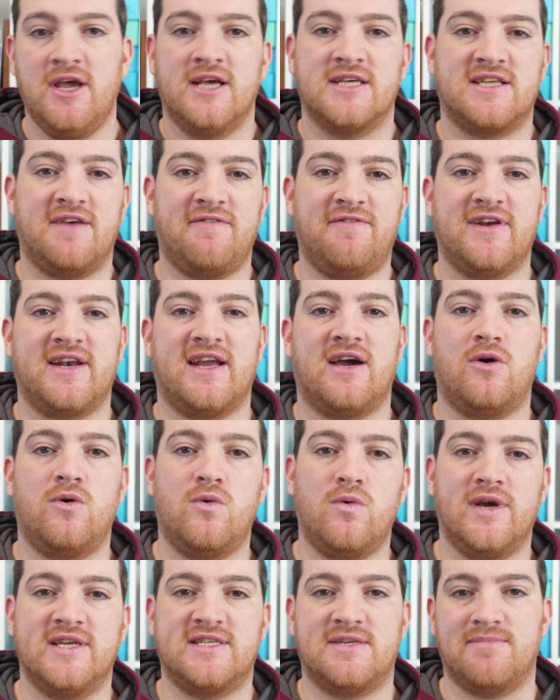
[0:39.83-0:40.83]
something that
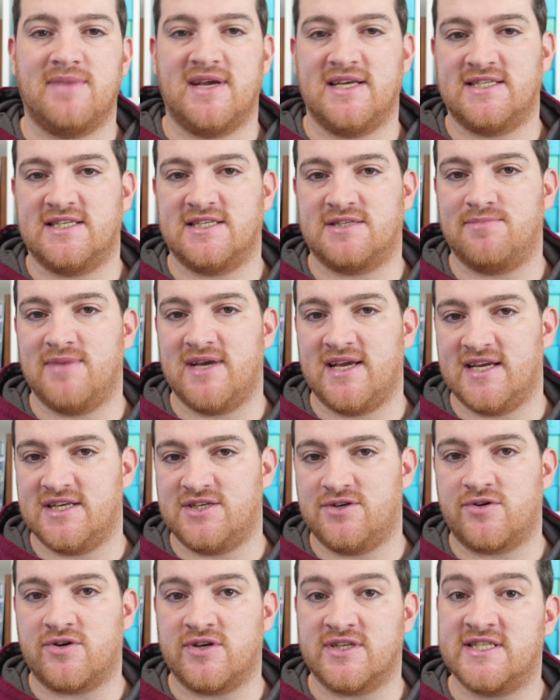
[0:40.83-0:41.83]
always amazes me
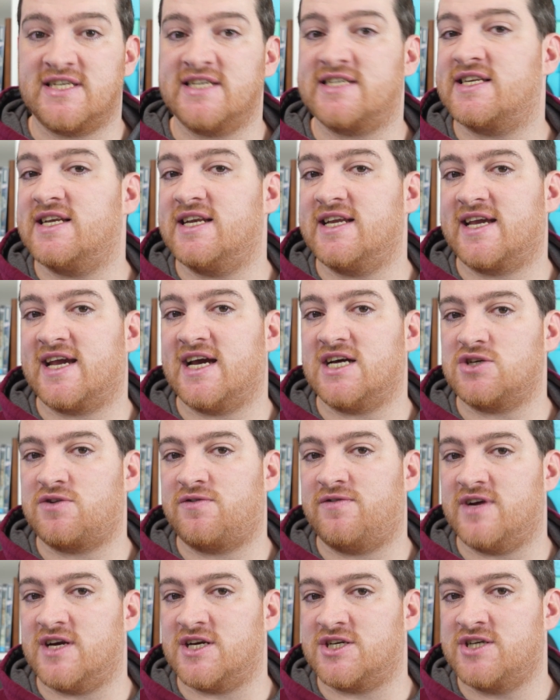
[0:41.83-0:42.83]
is you consistently catch
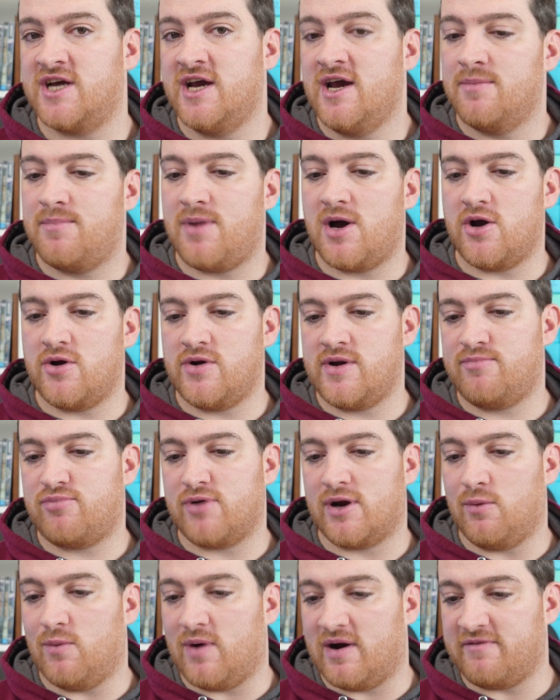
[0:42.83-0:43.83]
fish but only
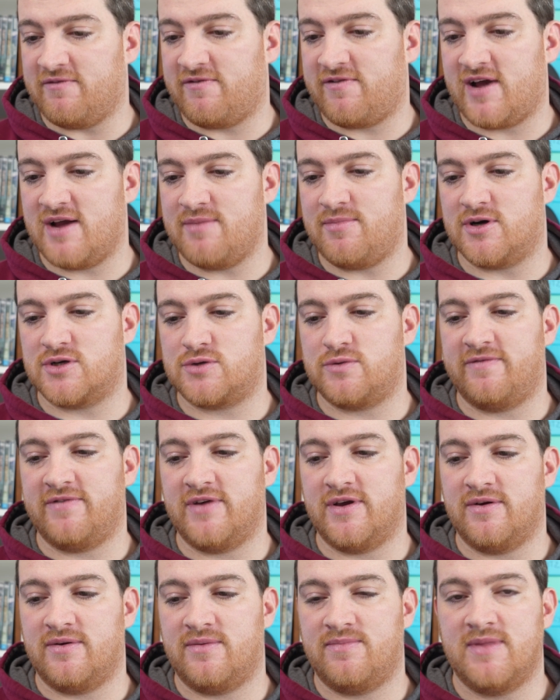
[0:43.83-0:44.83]
bring 1 fly box with
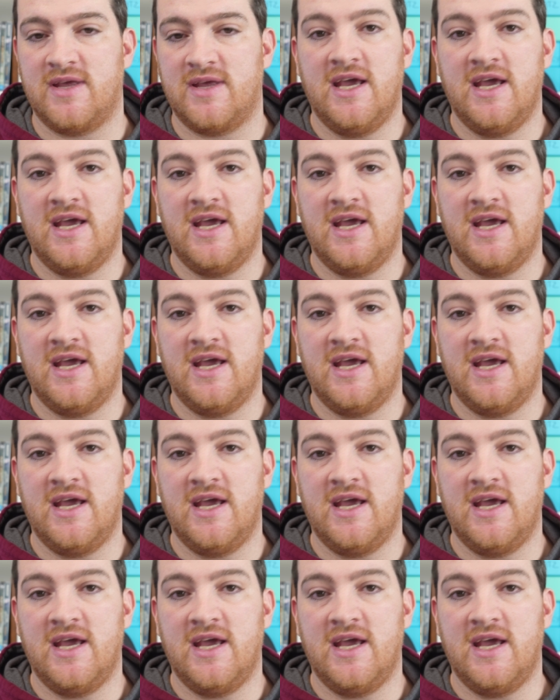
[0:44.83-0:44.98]
you.